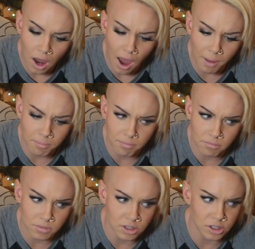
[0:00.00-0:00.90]
I
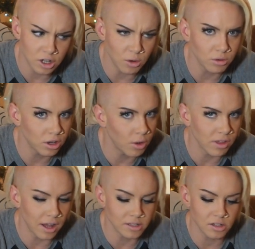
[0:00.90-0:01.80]
don't know the
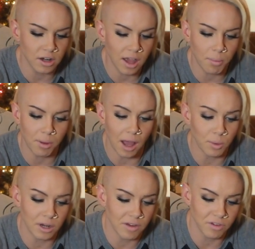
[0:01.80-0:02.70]
answer to that, but I
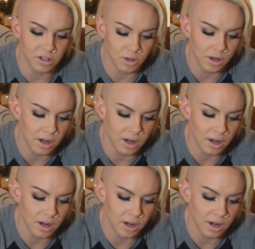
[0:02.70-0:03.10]
would never do it,